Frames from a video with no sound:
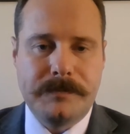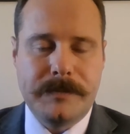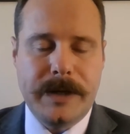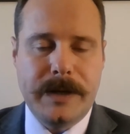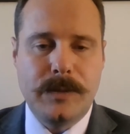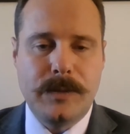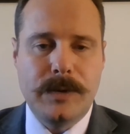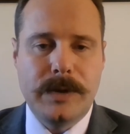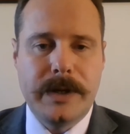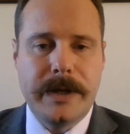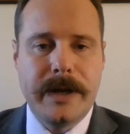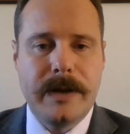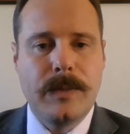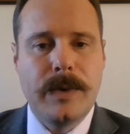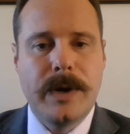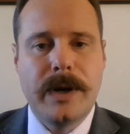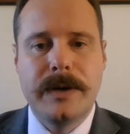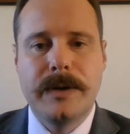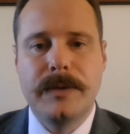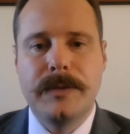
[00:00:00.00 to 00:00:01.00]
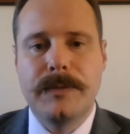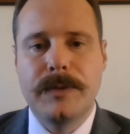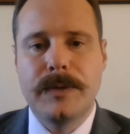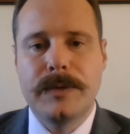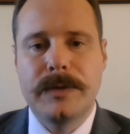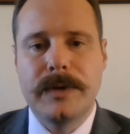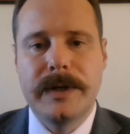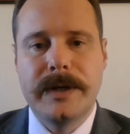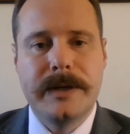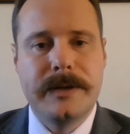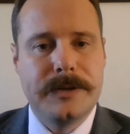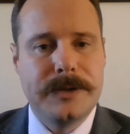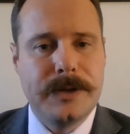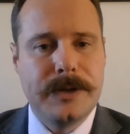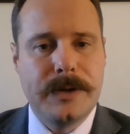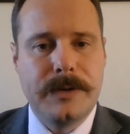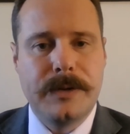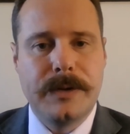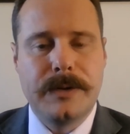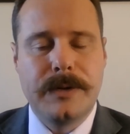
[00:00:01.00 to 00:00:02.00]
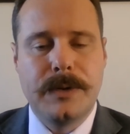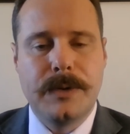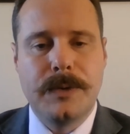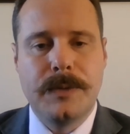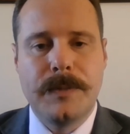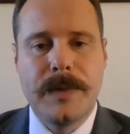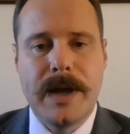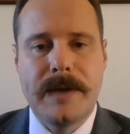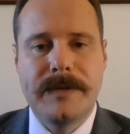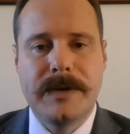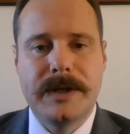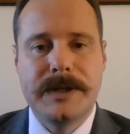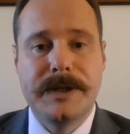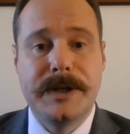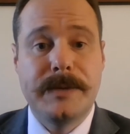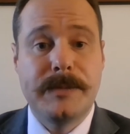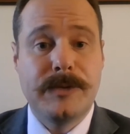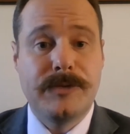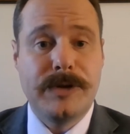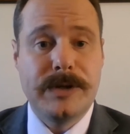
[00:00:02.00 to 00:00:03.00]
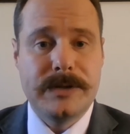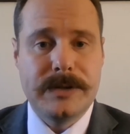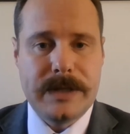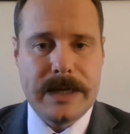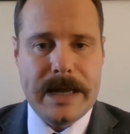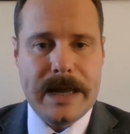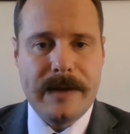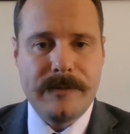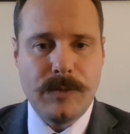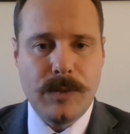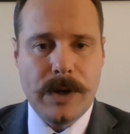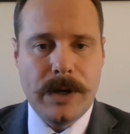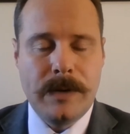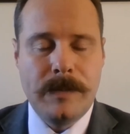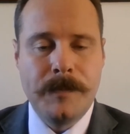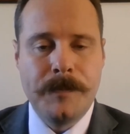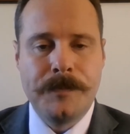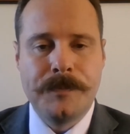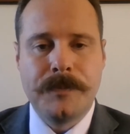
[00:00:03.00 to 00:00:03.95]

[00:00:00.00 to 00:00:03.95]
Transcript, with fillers: In order to get one, you firstly need to show that you have a legitimate reason to have one,